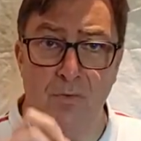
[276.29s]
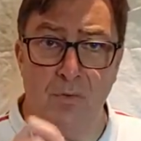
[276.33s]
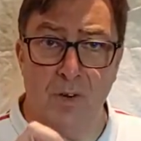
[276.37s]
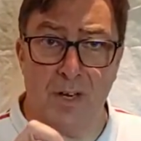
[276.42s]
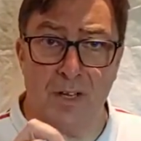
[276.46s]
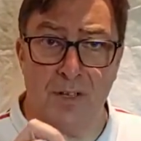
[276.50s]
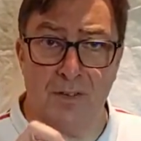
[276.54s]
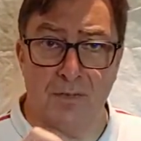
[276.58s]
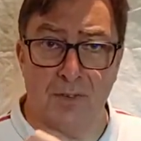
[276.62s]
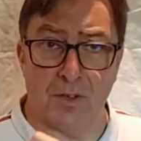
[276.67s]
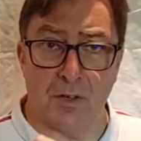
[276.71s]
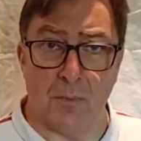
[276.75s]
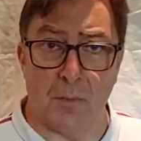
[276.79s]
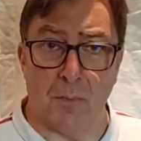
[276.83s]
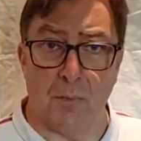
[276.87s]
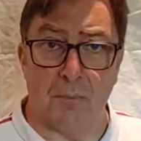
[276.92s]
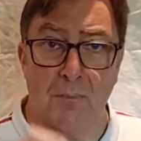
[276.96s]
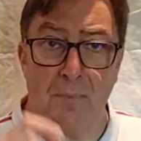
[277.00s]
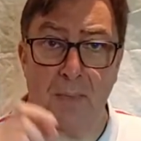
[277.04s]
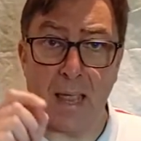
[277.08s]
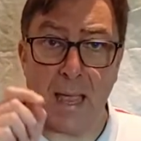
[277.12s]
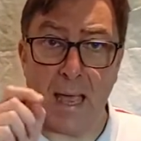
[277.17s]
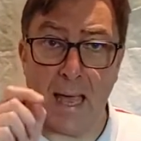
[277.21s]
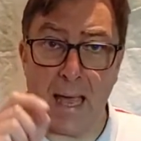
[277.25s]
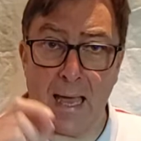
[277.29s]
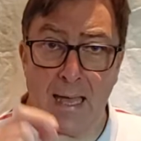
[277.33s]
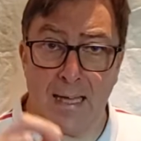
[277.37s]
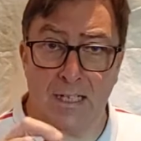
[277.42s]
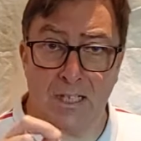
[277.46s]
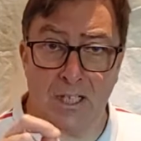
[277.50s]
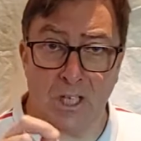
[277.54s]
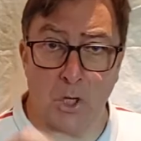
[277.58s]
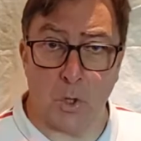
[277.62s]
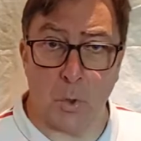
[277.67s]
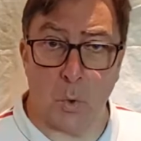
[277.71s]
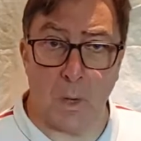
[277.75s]
rid of them,
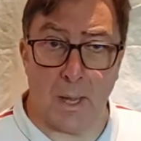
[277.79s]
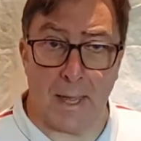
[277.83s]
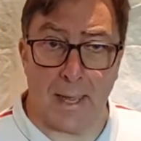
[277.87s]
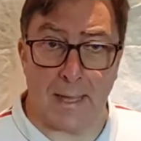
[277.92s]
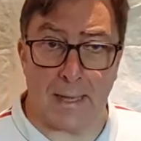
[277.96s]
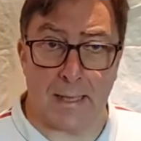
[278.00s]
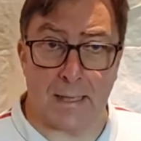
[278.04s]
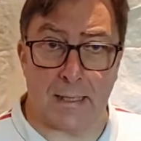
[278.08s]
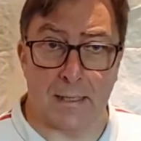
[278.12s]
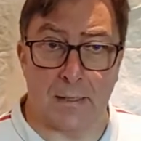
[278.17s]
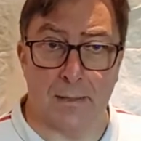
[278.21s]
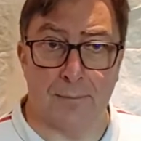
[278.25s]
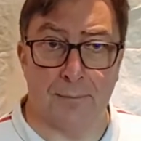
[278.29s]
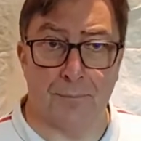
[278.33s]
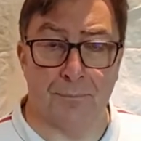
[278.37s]
and quick.